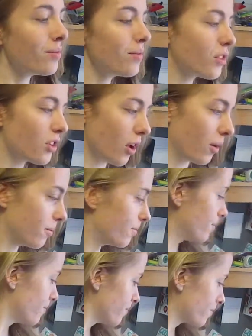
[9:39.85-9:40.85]
So,
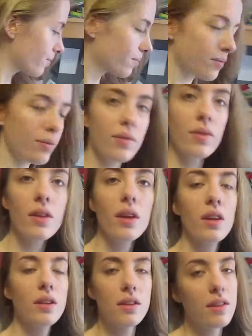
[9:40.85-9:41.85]

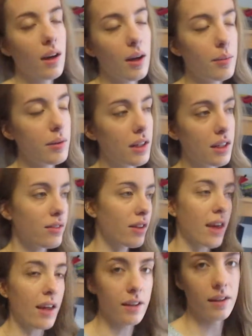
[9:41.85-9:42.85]
it's time to leave
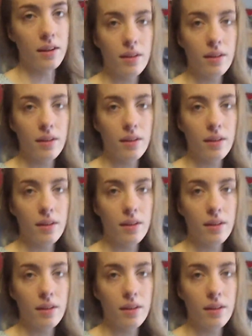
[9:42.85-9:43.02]
again.